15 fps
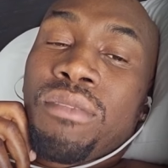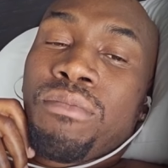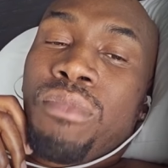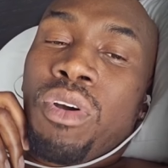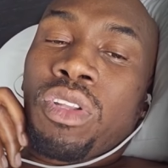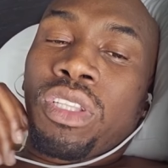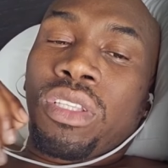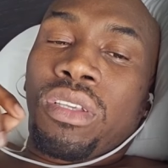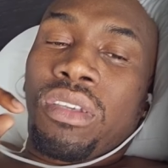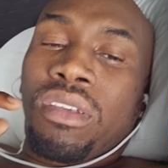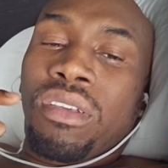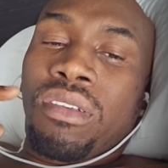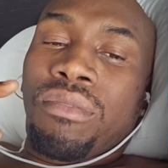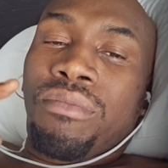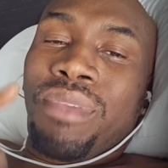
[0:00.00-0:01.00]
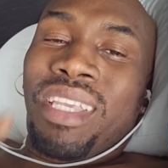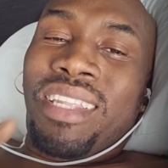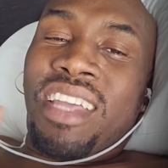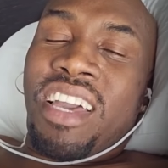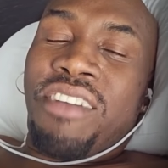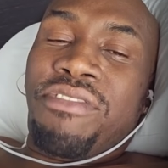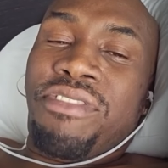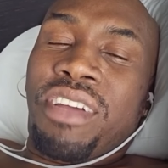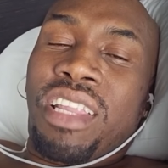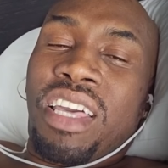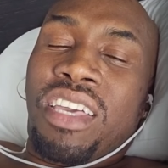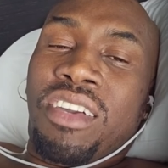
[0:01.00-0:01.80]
But me not follow